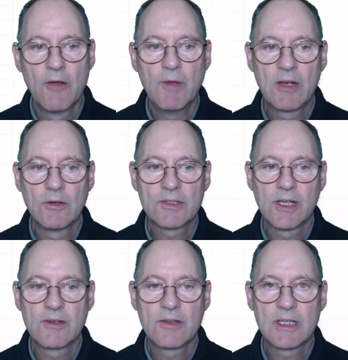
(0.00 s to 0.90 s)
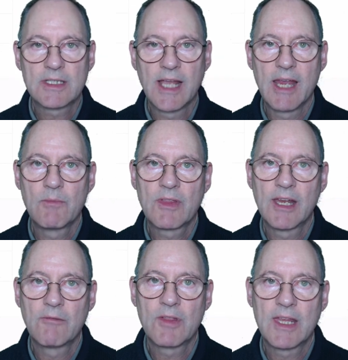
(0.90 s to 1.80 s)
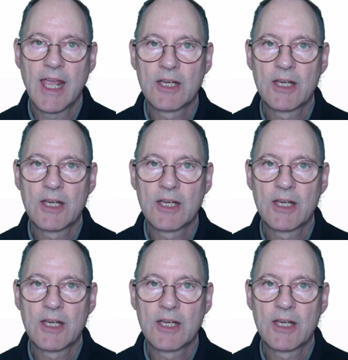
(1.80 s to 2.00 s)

We can also do the same thing with the